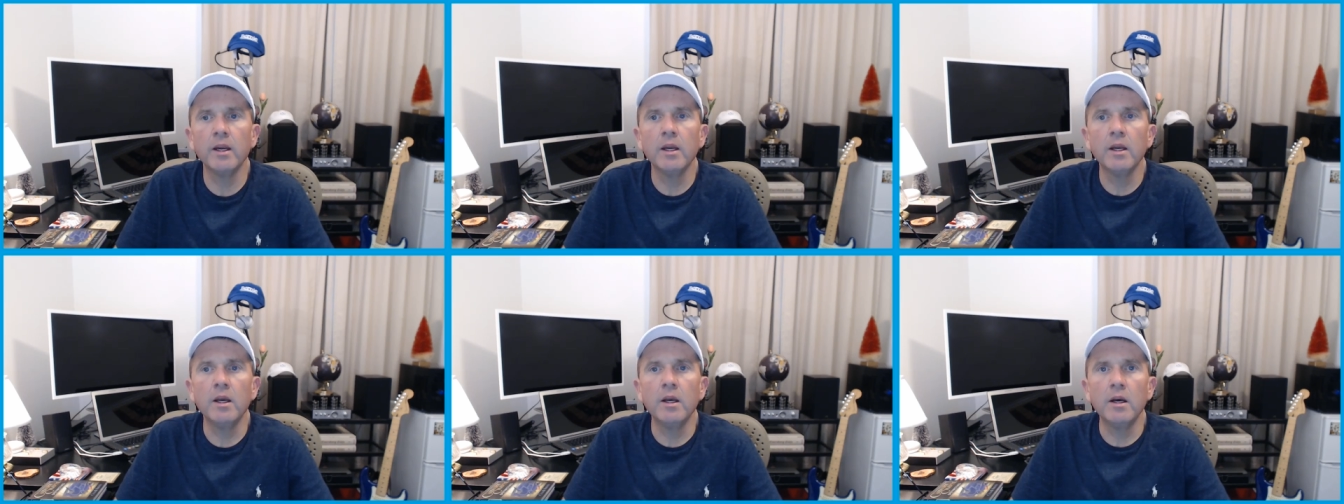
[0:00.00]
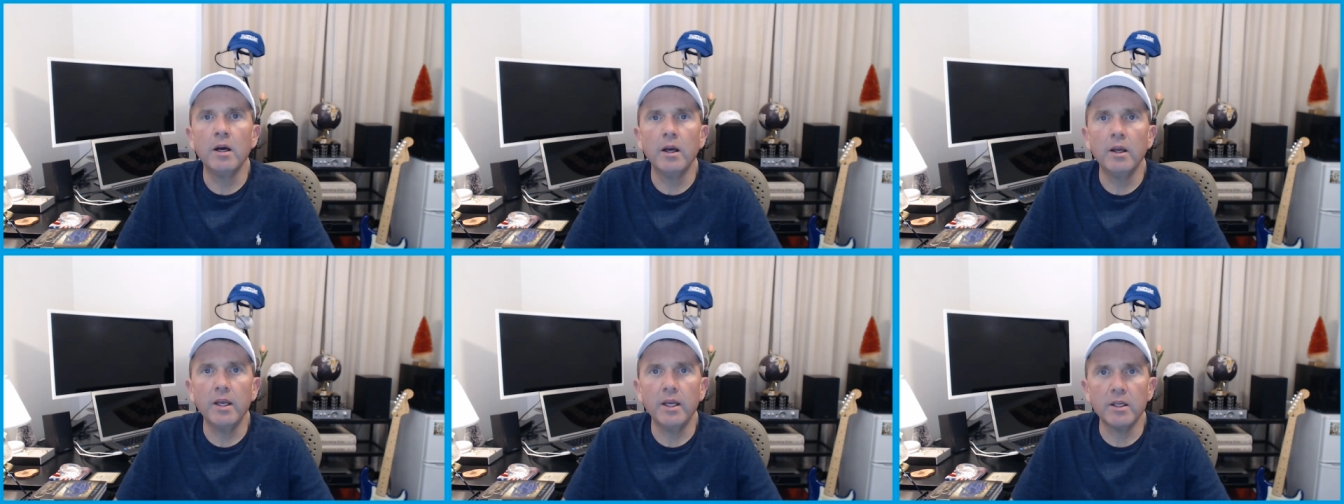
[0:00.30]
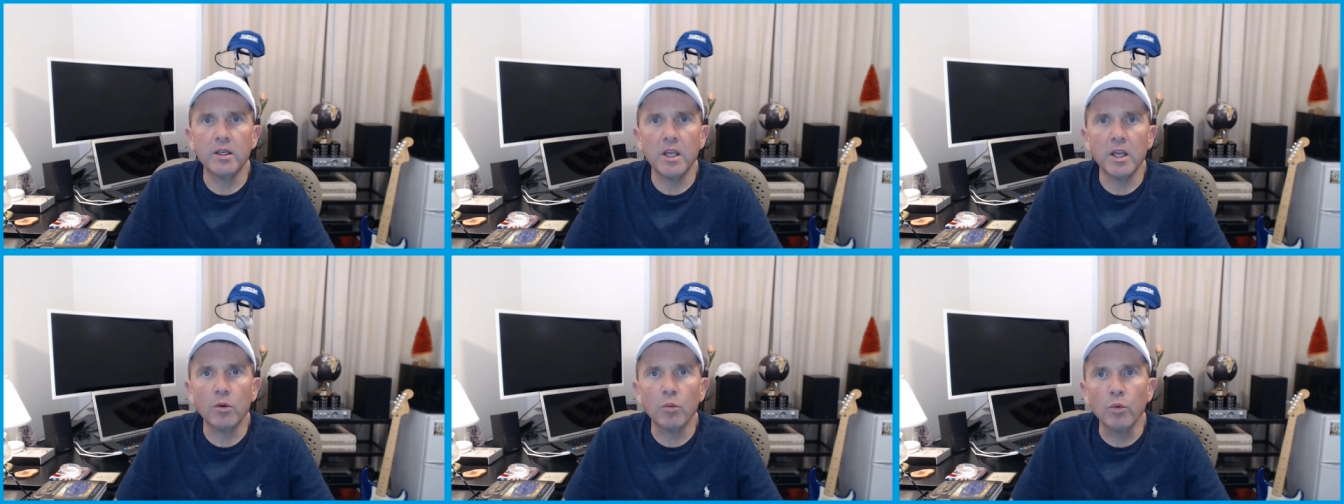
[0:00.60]

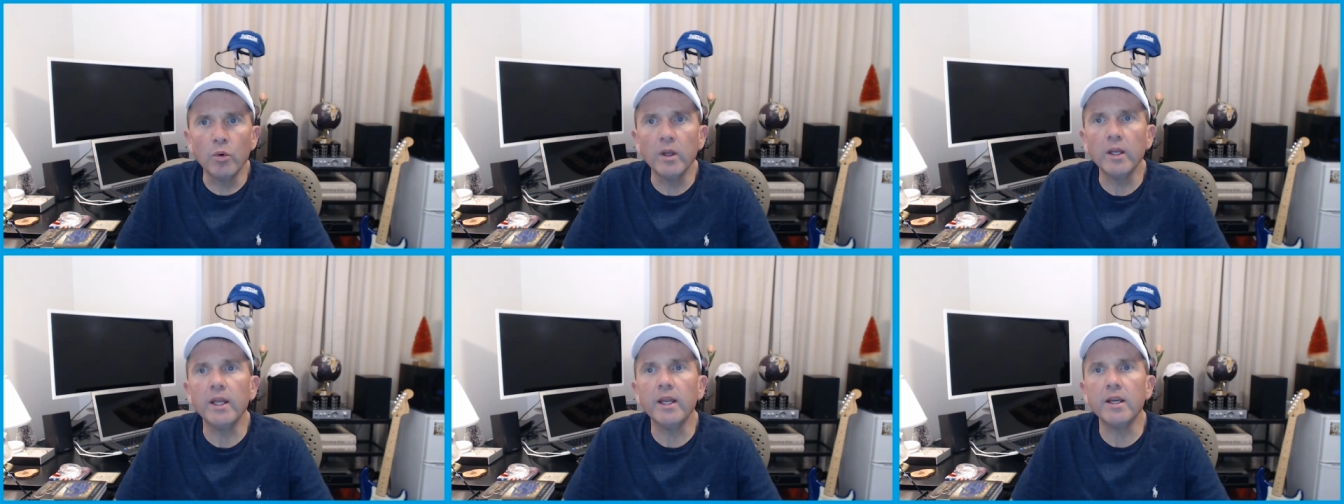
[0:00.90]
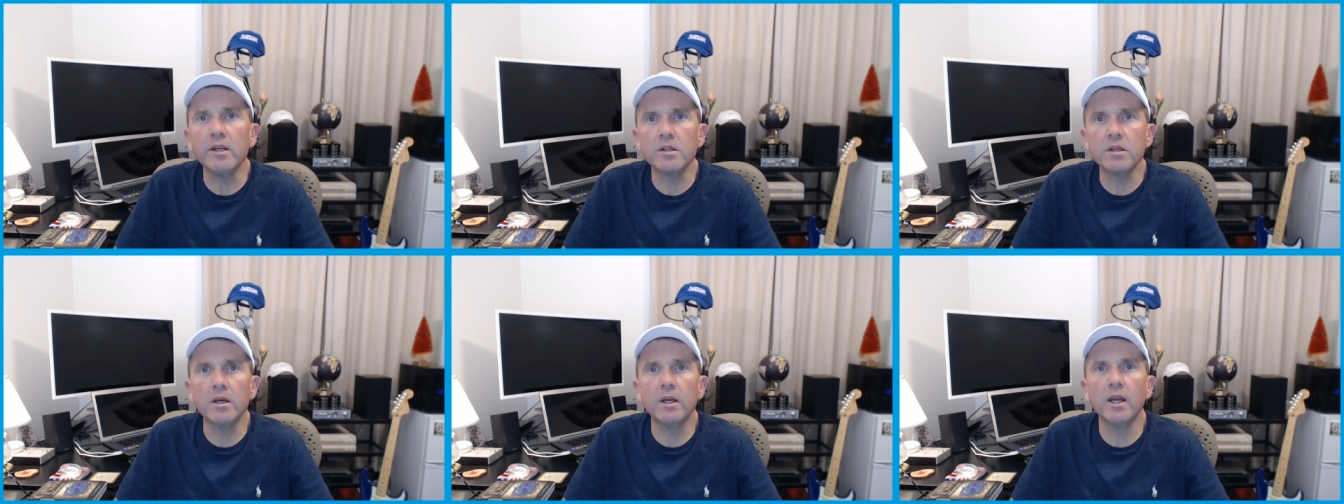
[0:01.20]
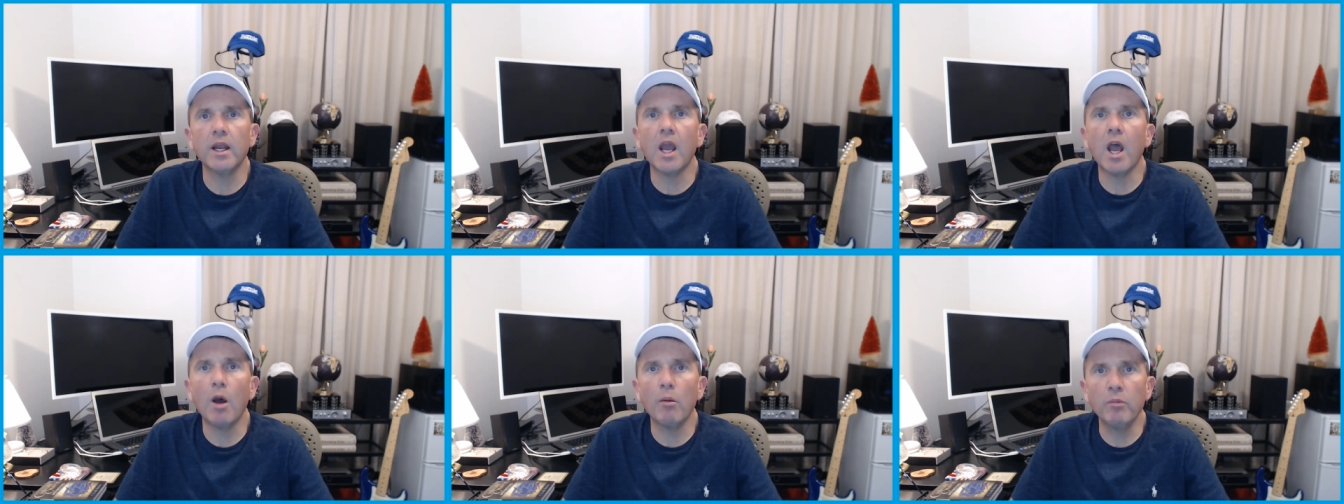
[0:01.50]
It really is going to
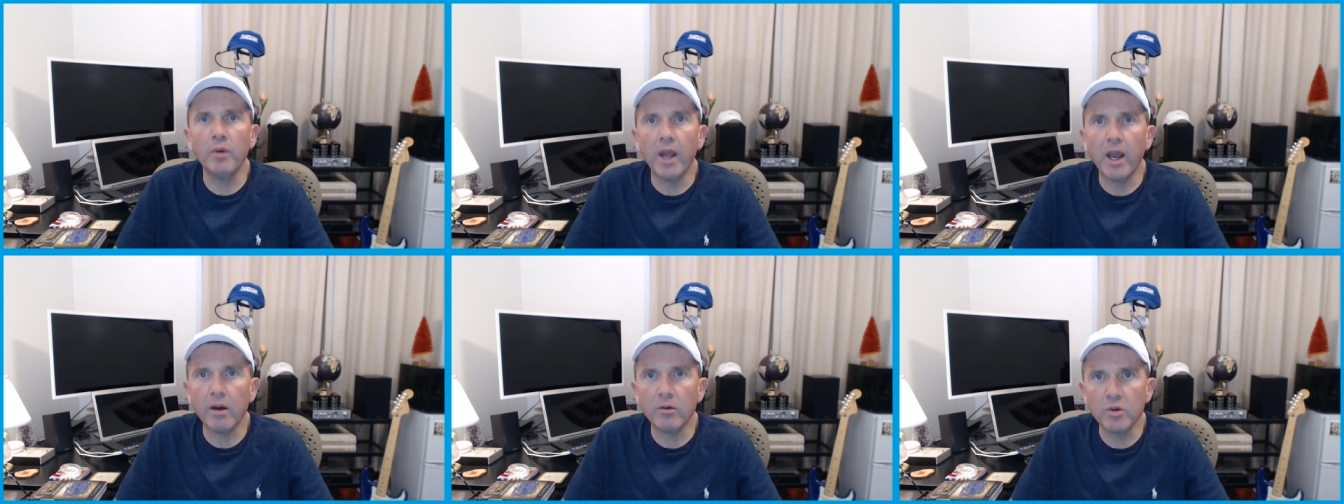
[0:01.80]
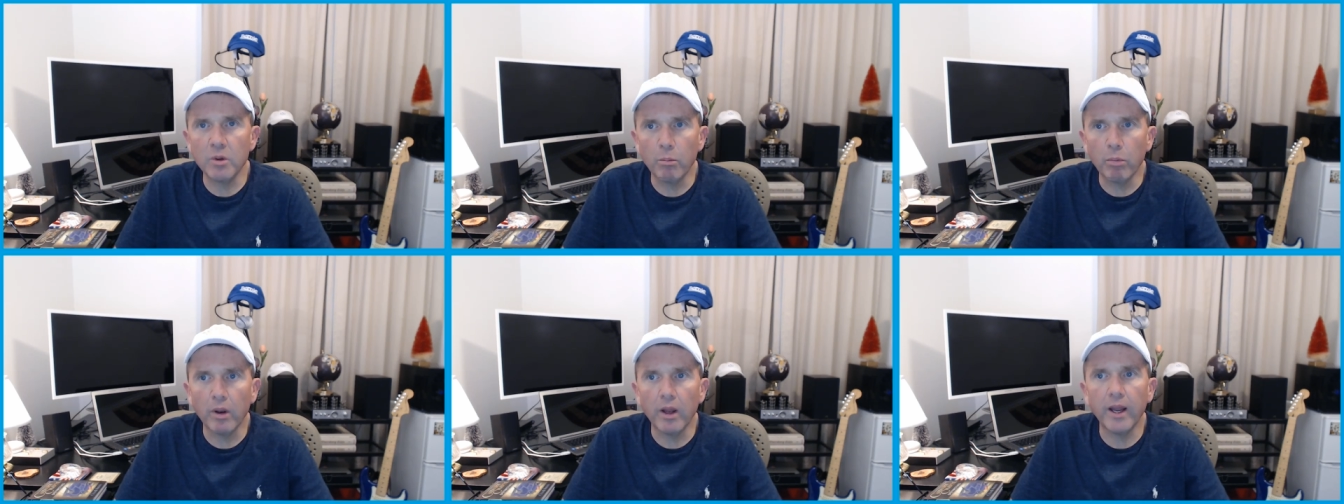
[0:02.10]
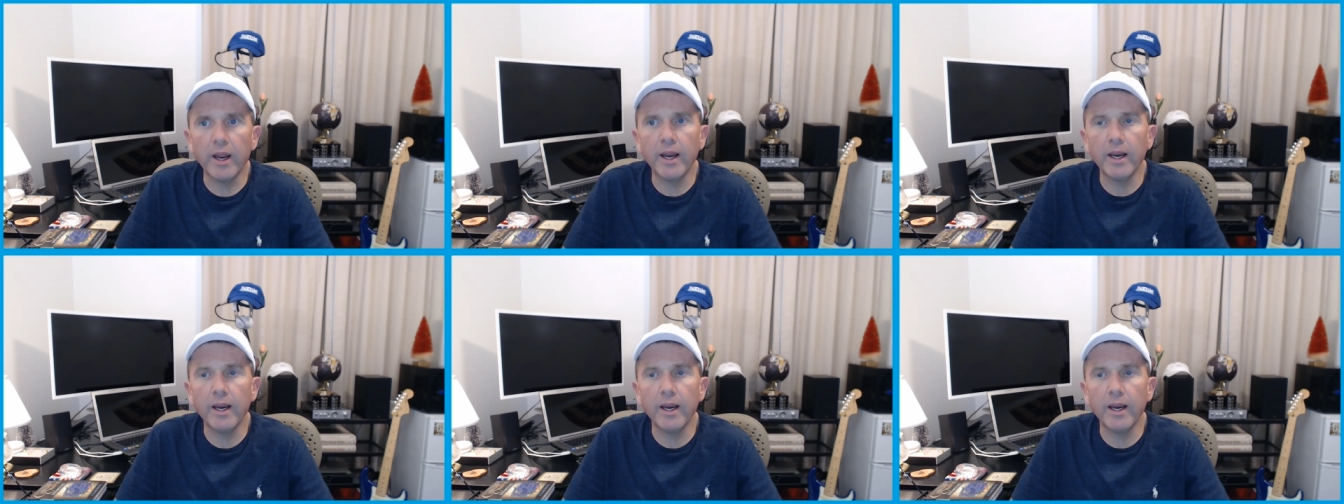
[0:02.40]
come down to playing